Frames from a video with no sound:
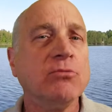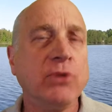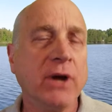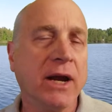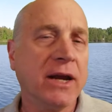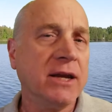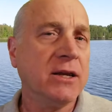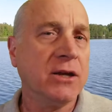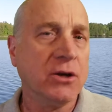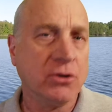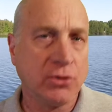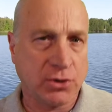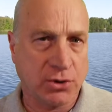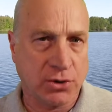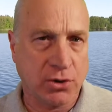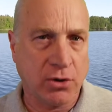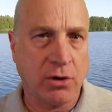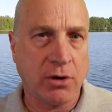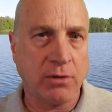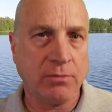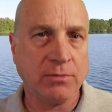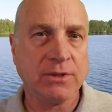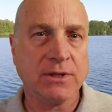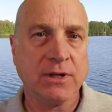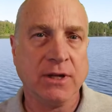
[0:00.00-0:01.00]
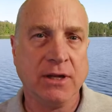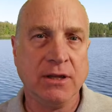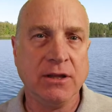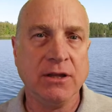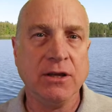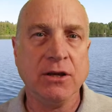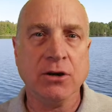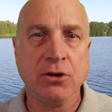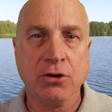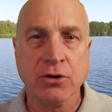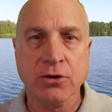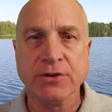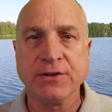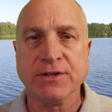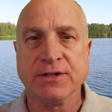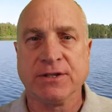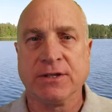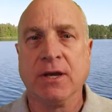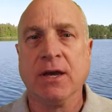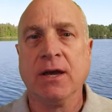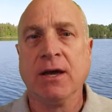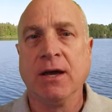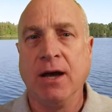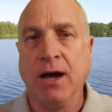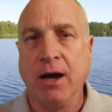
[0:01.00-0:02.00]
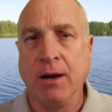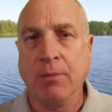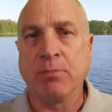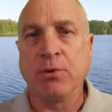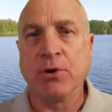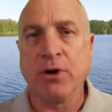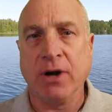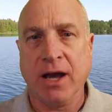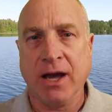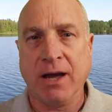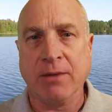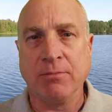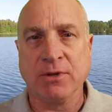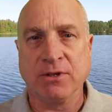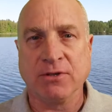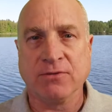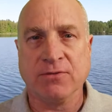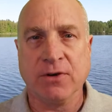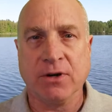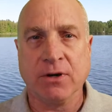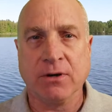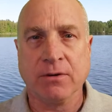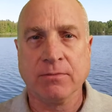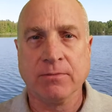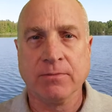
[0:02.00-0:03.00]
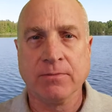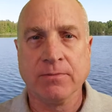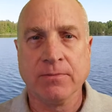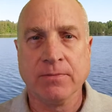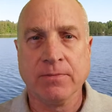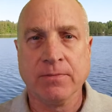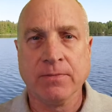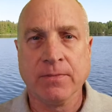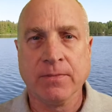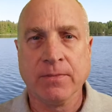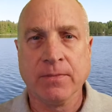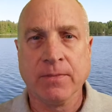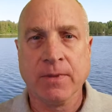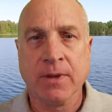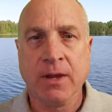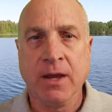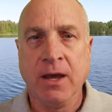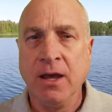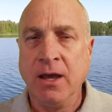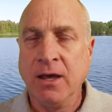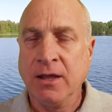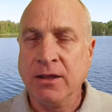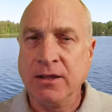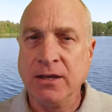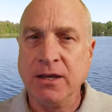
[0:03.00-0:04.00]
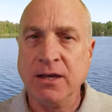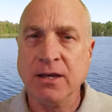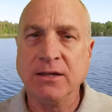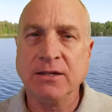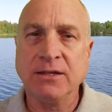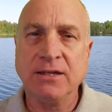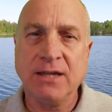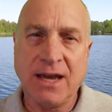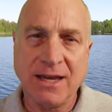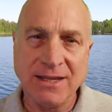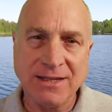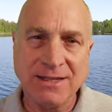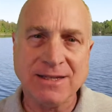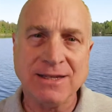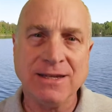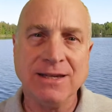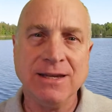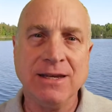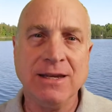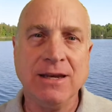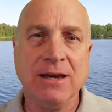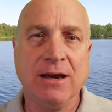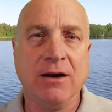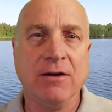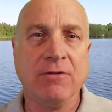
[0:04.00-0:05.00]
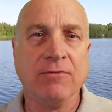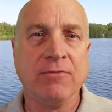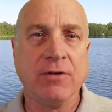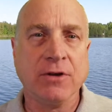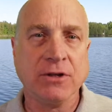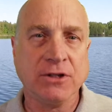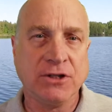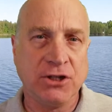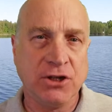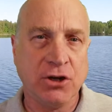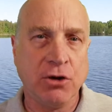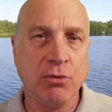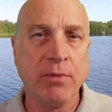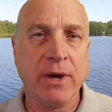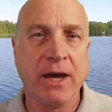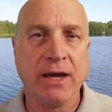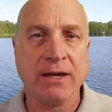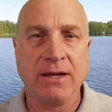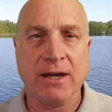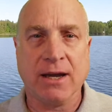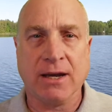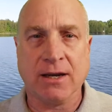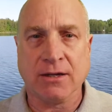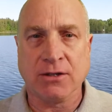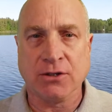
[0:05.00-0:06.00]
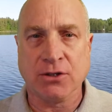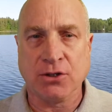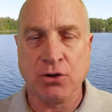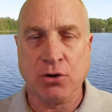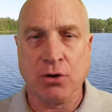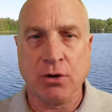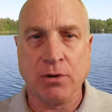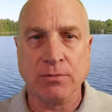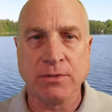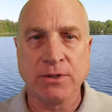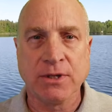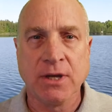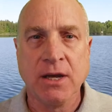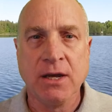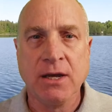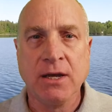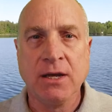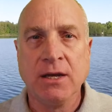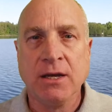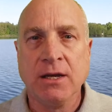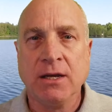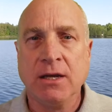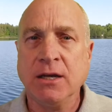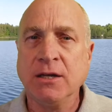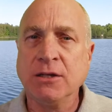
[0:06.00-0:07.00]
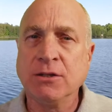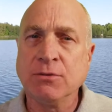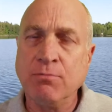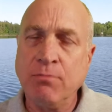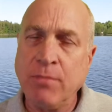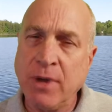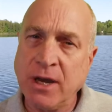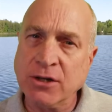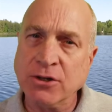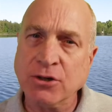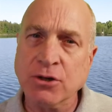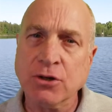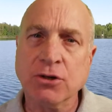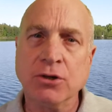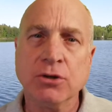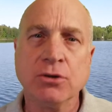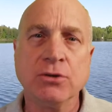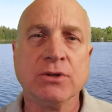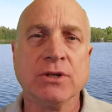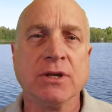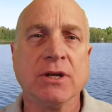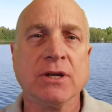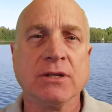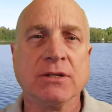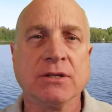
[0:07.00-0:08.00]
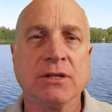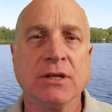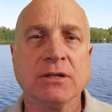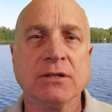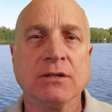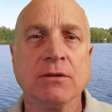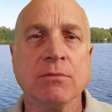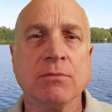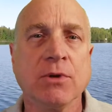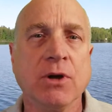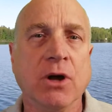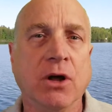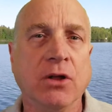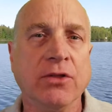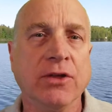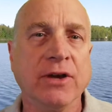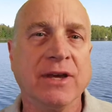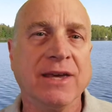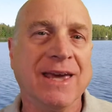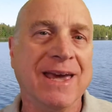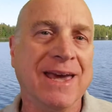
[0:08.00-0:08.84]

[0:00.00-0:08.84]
radio storms in the Earth's upper atmosphere. The intensity of geomagnetic storms is measured using a system called the